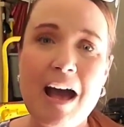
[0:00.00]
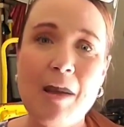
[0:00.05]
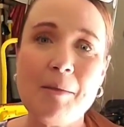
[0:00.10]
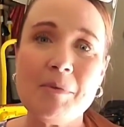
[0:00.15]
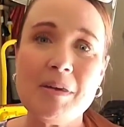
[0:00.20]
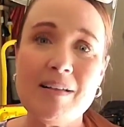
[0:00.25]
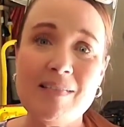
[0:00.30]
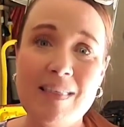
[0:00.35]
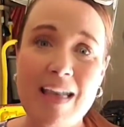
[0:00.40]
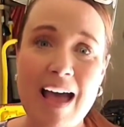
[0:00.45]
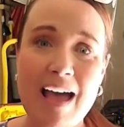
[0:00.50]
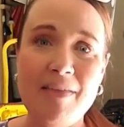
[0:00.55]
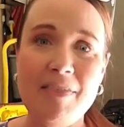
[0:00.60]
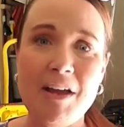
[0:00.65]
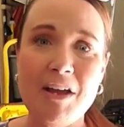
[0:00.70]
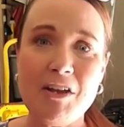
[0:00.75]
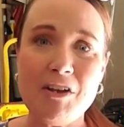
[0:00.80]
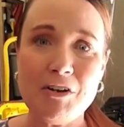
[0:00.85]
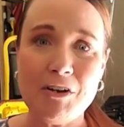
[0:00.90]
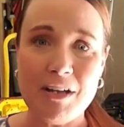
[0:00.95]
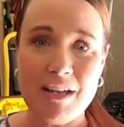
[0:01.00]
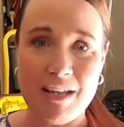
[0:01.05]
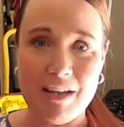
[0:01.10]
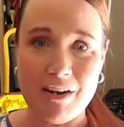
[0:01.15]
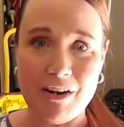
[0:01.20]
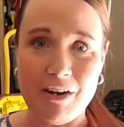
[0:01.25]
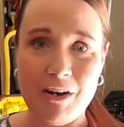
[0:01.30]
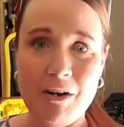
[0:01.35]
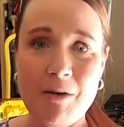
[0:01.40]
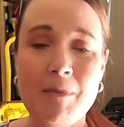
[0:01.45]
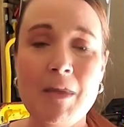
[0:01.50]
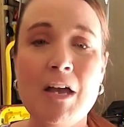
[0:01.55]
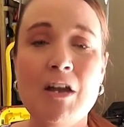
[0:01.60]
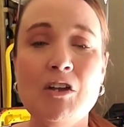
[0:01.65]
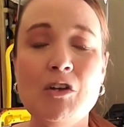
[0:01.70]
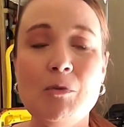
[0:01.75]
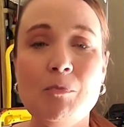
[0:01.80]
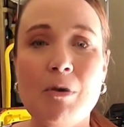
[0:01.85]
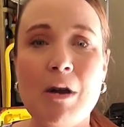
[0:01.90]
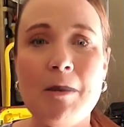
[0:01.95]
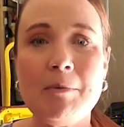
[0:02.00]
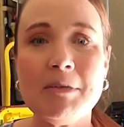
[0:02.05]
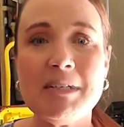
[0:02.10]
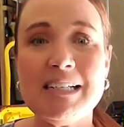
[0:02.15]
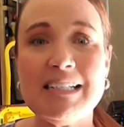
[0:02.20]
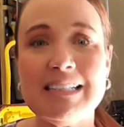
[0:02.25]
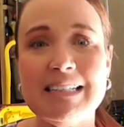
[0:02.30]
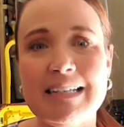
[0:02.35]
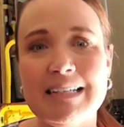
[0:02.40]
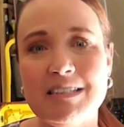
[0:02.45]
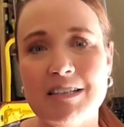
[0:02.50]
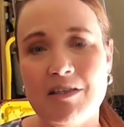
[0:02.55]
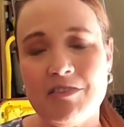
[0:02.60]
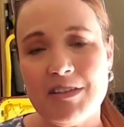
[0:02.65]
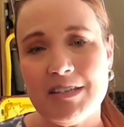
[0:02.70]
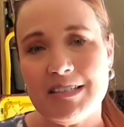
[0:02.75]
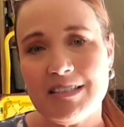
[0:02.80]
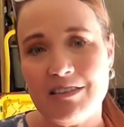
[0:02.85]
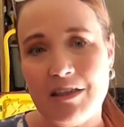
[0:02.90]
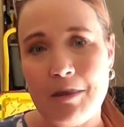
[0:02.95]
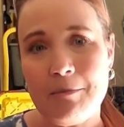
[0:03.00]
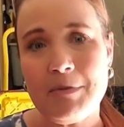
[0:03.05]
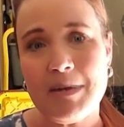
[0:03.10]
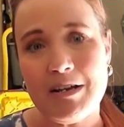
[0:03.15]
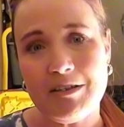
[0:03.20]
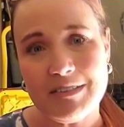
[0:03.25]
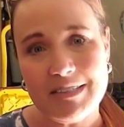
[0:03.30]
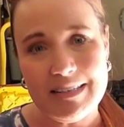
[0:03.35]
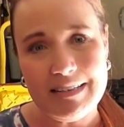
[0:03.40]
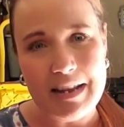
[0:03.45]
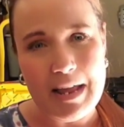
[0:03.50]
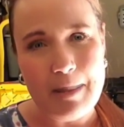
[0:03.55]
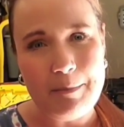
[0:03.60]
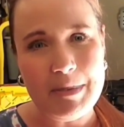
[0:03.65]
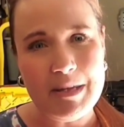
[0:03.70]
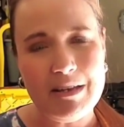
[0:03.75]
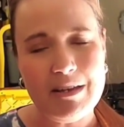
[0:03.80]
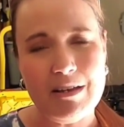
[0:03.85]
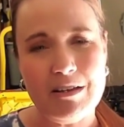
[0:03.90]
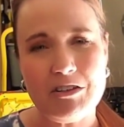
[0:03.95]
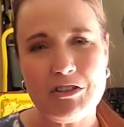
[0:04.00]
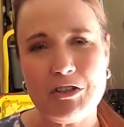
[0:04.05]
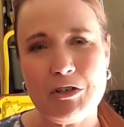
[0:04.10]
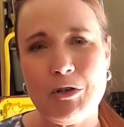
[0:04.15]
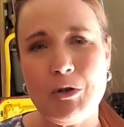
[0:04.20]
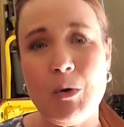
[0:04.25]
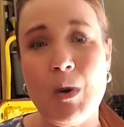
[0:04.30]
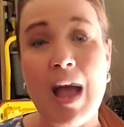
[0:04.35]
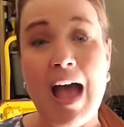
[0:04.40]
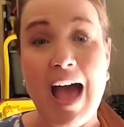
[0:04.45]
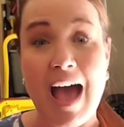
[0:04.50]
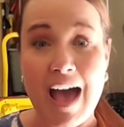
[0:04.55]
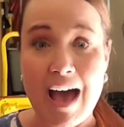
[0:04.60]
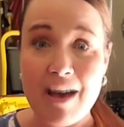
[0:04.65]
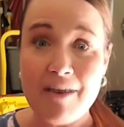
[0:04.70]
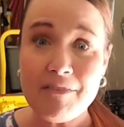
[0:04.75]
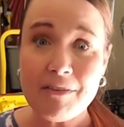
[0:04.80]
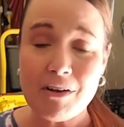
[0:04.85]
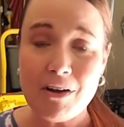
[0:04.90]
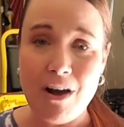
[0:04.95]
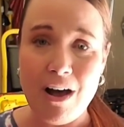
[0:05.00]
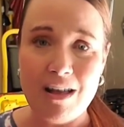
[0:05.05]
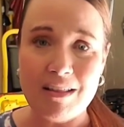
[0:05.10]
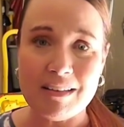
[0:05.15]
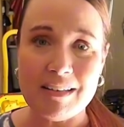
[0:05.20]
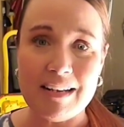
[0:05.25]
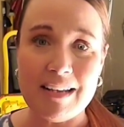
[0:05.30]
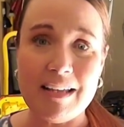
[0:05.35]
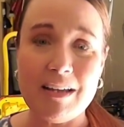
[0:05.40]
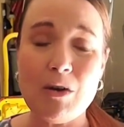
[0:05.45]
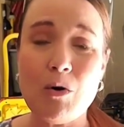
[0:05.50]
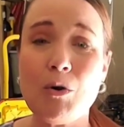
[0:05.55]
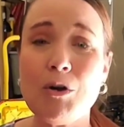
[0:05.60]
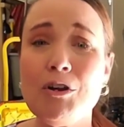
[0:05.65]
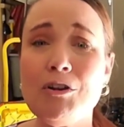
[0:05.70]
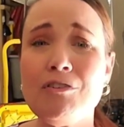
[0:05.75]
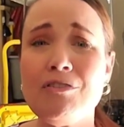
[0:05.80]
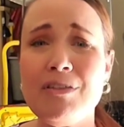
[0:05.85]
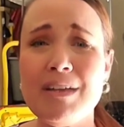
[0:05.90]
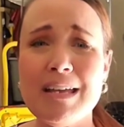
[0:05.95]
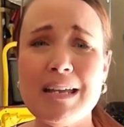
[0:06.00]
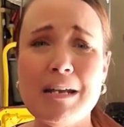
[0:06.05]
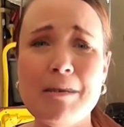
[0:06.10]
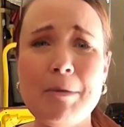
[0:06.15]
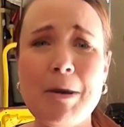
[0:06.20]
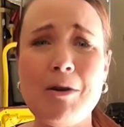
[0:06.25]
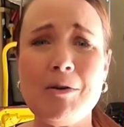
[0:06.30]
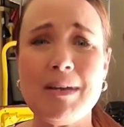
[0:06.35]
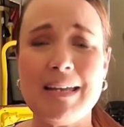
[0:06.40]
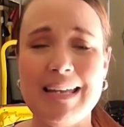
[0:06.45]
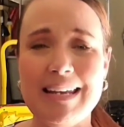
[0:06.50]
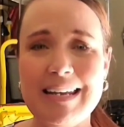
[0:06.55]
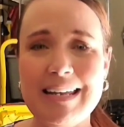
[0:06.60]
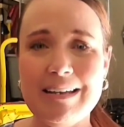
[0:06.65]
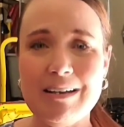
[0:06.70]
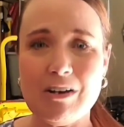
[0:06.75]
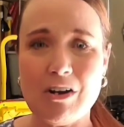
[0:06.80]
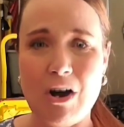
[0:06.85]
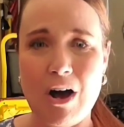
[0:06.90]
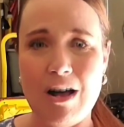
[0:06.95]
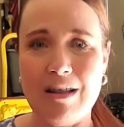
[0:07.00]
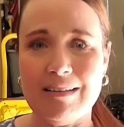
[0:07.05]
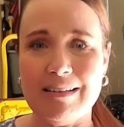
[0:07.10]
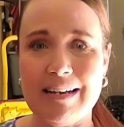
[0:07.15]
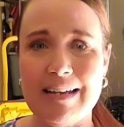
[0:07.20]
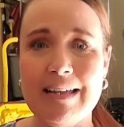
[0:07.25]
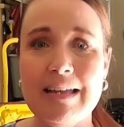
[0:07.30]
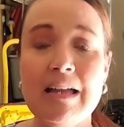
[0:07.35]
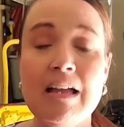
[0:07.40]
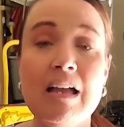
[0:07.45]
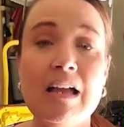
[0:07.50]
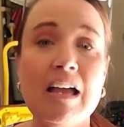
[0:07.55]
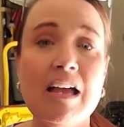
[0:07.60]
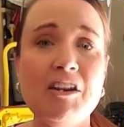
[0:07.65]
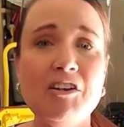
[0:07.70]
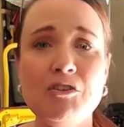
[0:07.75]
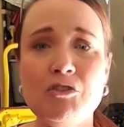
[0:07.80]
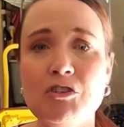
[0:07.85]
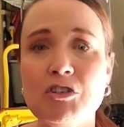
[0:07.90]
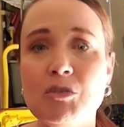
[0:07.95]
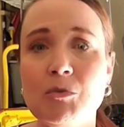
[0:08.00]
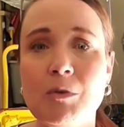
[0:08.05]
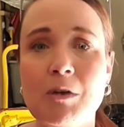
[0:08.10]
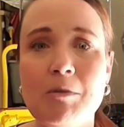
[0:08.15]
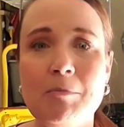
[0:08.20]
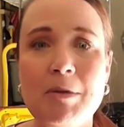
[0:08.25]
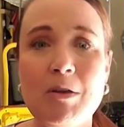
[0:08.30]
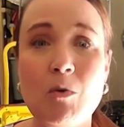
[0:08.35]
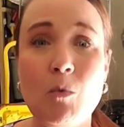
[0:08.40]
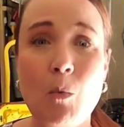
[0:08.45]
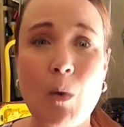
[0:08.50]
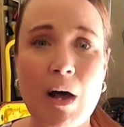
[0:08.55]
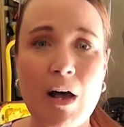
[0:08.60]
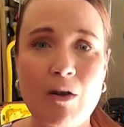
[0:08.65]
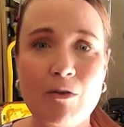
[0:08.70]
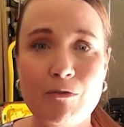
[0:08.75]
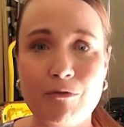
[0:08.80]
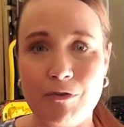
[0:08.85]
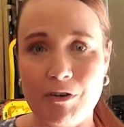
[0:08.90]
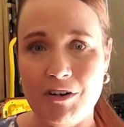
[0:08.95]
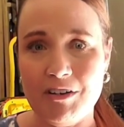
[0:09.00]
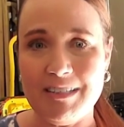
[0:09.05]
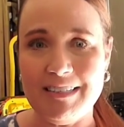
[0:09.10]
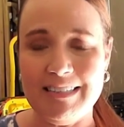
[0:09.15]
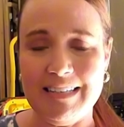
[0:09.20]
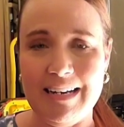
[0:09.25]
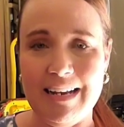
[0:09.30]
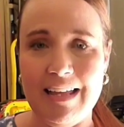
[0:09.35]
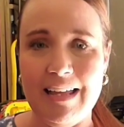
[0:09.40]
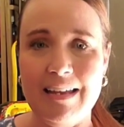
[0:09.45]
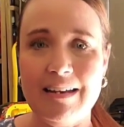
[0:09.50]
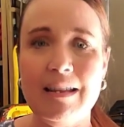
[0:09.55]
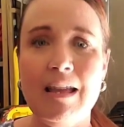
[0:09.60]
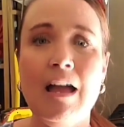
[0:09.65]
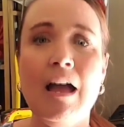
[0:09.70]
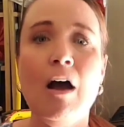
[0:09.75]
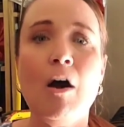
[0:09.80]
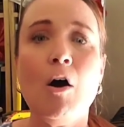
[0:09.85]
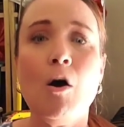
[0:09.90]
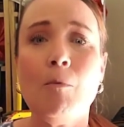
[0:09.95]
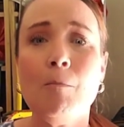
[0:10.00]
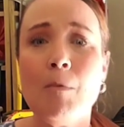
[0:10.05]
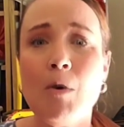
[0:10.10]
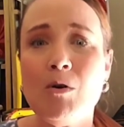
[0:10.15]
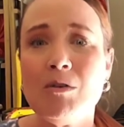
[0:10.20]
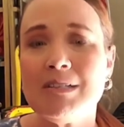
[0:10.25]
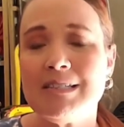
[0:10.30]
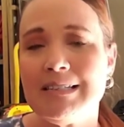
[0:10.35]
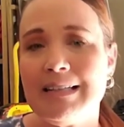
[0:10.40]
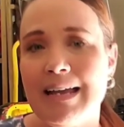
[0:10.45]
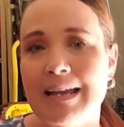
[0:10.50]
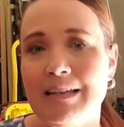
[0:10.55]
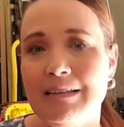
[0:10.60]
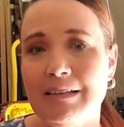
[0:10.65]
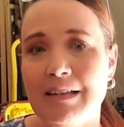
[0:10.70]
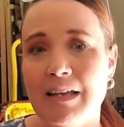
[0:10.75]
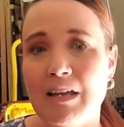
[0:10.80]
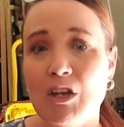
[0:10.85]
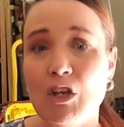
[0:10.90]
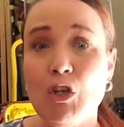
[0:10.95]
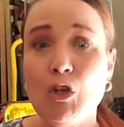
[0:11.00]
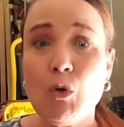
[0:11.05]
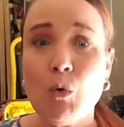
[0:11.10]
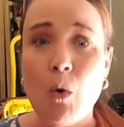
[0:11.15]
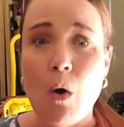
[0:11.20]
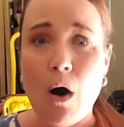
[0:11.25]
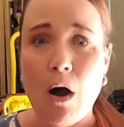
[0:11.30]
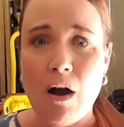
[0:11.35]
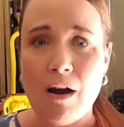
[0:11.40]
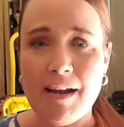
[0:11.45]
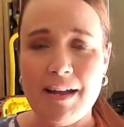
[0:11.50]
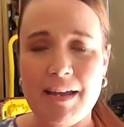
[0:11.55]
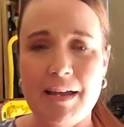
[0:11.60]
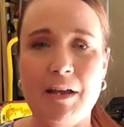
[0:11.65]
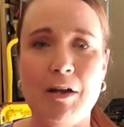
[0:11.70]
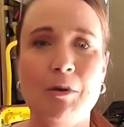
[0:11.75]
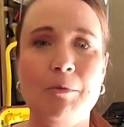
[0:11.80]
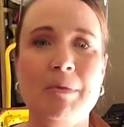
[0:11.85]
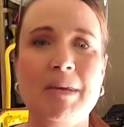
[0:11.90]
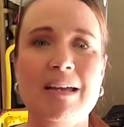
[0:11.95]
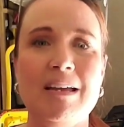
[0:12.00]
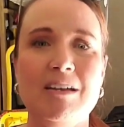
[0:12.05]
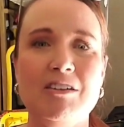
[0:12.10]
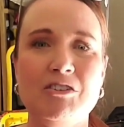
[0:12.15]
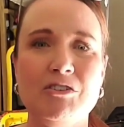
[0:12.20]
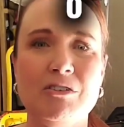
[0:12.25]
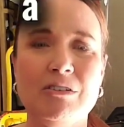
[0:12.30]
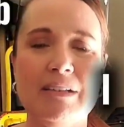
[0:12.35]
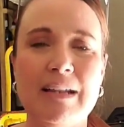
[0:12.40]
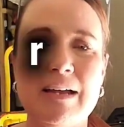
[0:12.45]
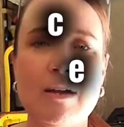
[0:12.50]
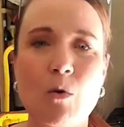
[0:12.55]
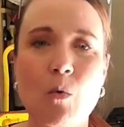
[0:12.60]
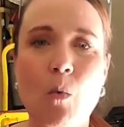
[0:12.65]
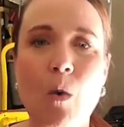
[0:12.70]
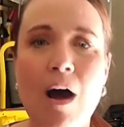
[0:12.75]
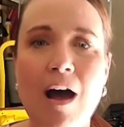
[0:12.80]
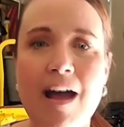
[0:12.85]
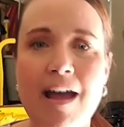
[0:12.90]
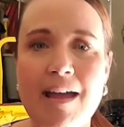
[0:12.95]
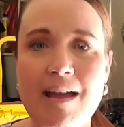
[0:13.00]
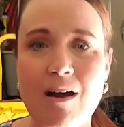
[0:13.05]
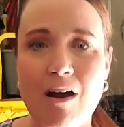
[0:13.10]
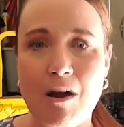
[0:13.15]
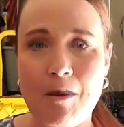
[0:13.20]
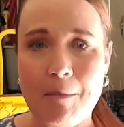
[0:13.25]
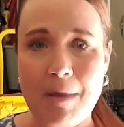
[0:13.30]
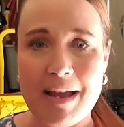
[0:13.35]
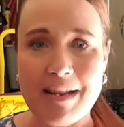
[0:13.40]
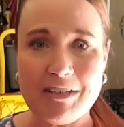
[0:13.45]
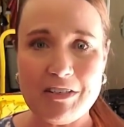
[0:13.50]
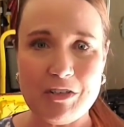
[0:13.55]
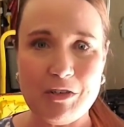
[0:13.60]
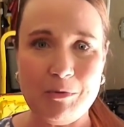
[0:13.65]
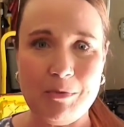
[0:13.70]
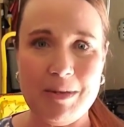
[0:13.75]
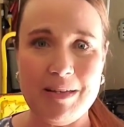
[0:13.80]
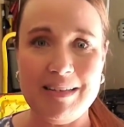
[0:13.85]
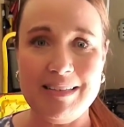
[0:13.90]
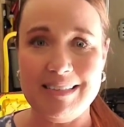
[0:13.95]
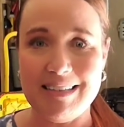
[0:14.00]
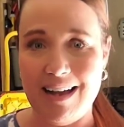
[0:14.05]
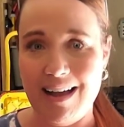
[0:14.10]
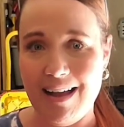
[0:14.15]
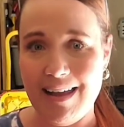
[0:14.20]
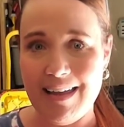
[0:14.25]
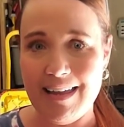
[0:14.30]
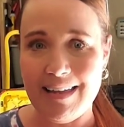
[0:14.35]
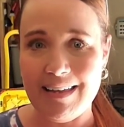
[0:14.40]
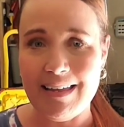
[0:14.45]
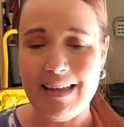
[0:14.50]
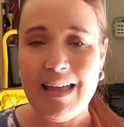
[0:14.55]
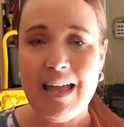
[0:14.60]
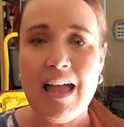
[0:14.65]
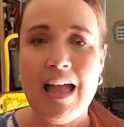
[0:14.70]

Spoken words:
I'm glad that you're here. You probably clicked on this thumbnail today because you have a colony or you're thinking about getting a colony and you just want to be well versed in it. Most likely you are here because you're like, why are my dubia dying?